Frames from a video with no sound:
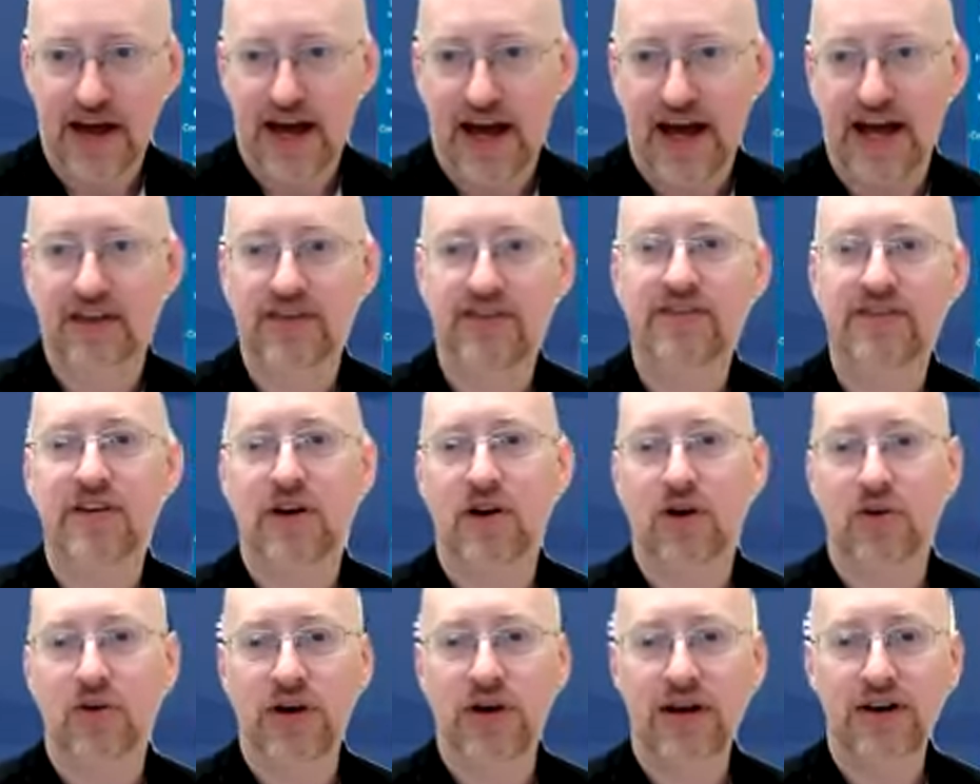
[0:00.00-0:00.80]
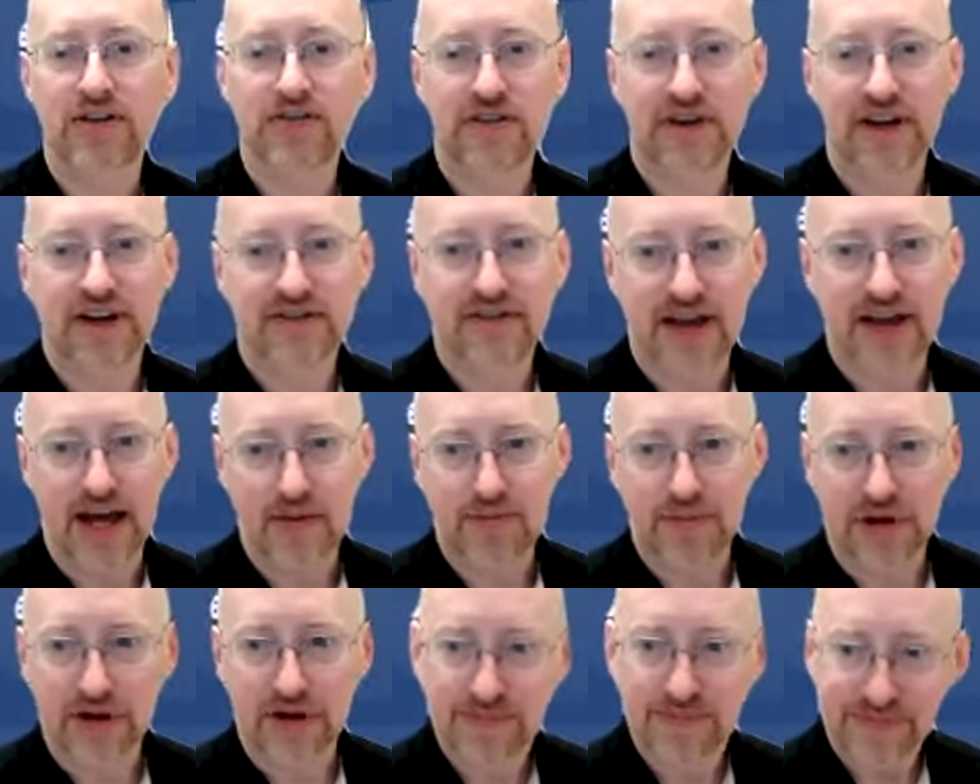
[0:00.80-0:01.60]
And so here's an
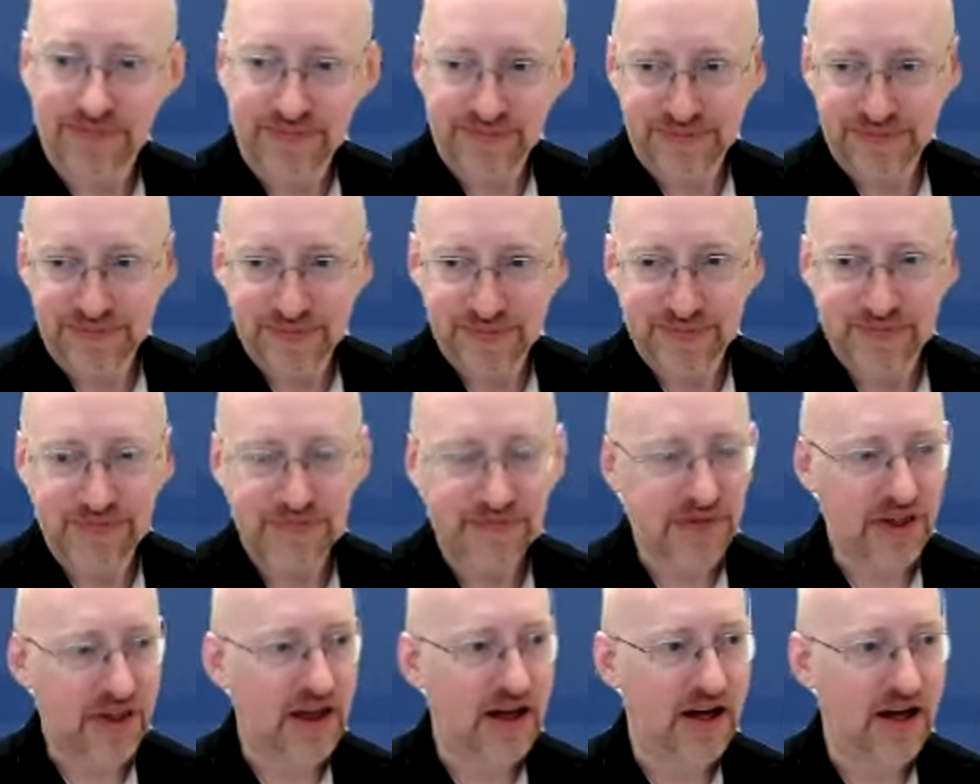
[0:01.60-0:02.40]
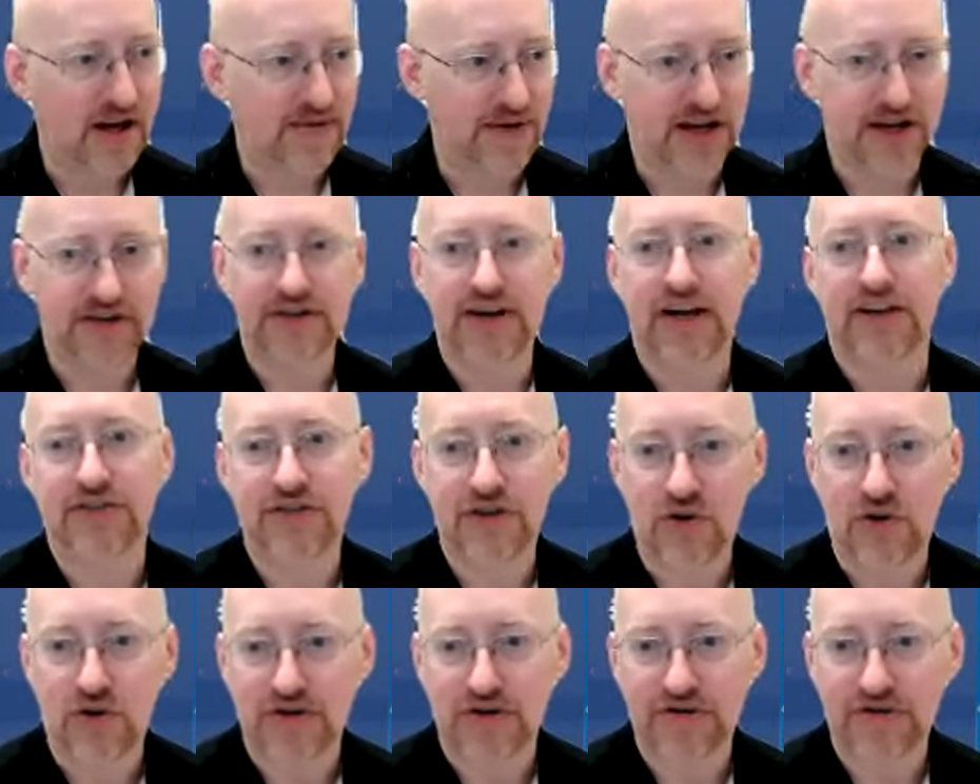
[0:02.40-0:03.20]
example of a
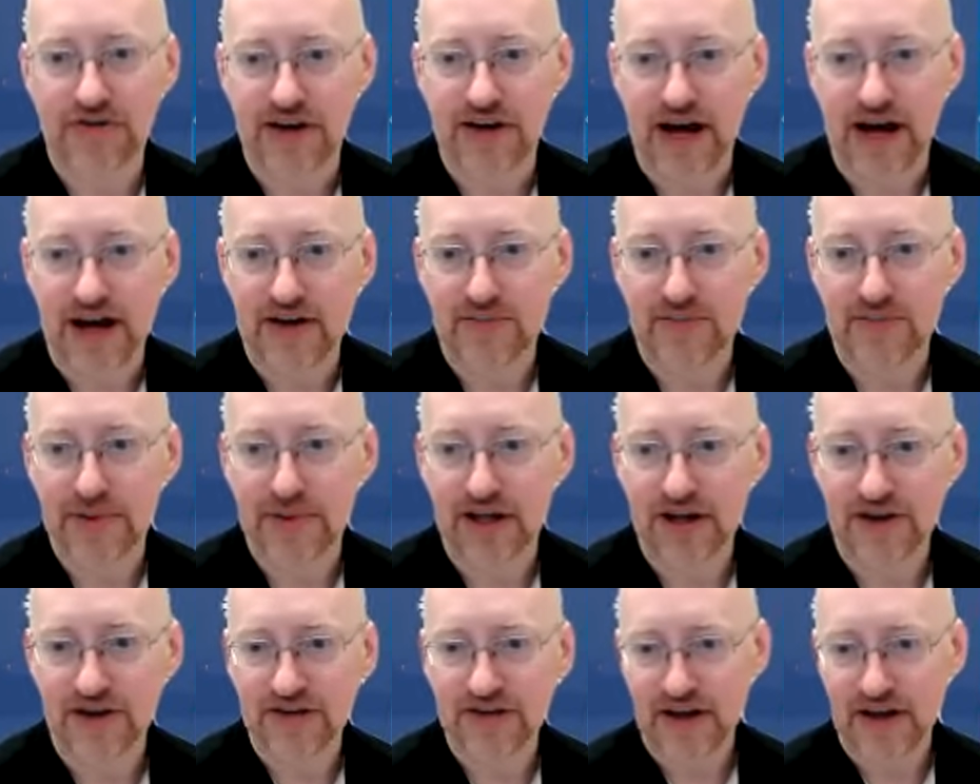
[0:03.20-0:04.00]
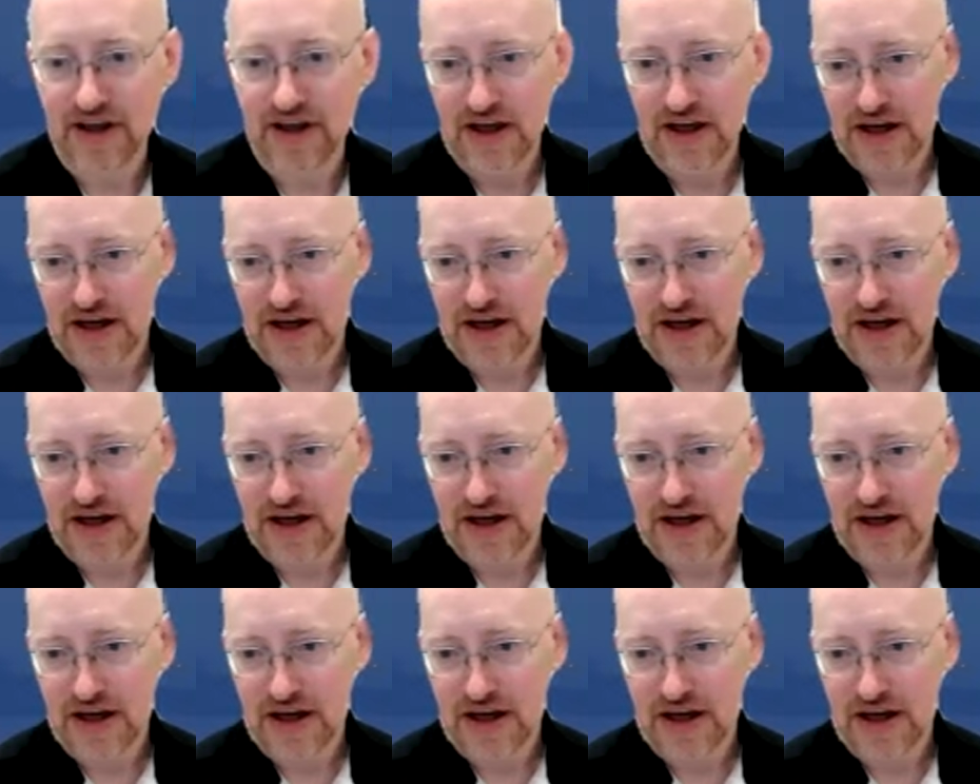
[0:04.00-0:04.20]
test course that I've built.